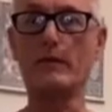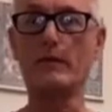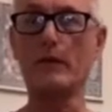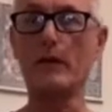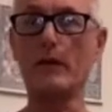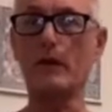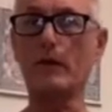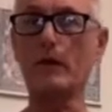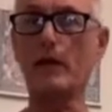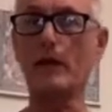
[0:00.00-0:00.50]

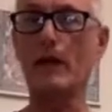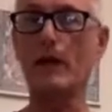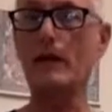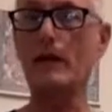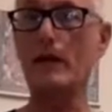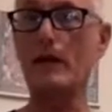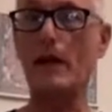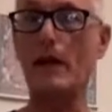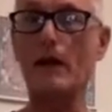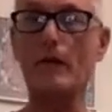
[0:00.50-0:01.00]
Okay,
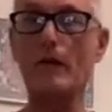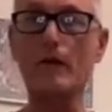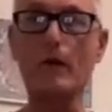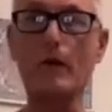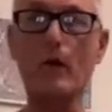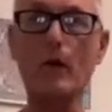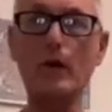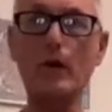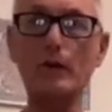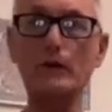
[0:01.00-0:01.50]
now
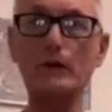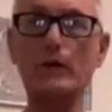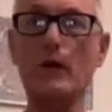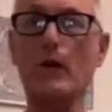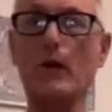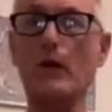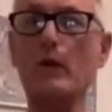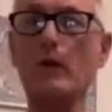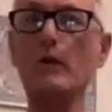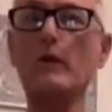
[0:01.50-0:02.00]

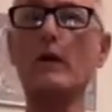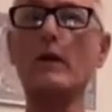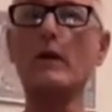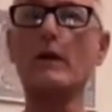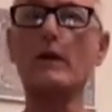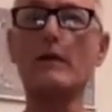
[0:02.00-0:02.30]
also